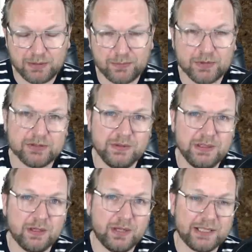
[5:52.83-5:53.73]
My first
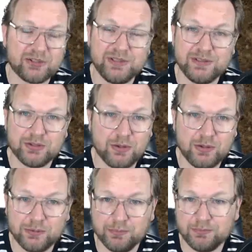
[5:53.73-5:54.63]
video actually
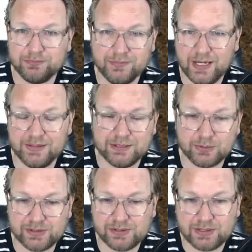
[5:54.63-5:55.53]
told that
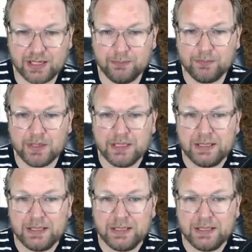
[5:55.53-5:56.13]
this was a scam.